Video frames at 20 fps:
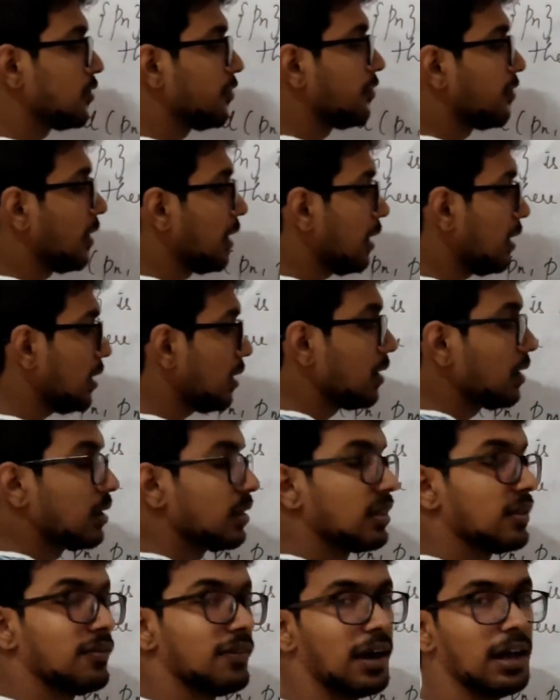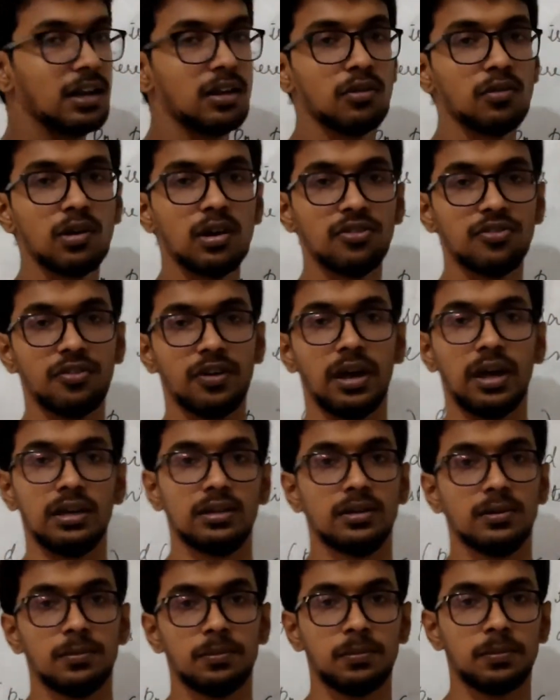to find the value of
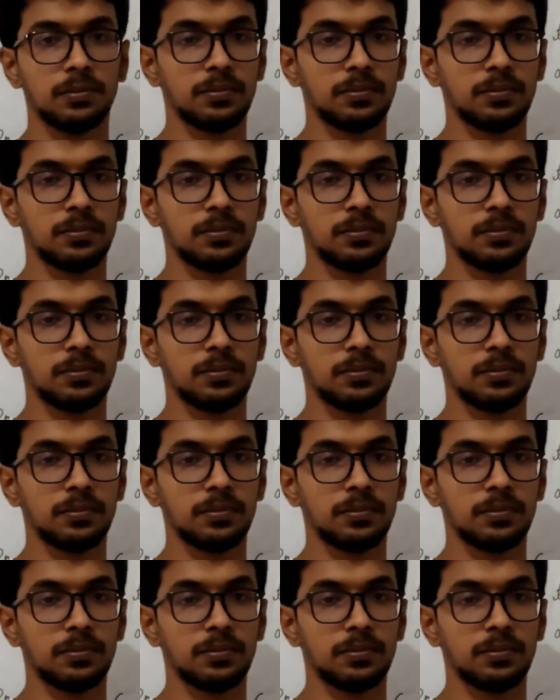n.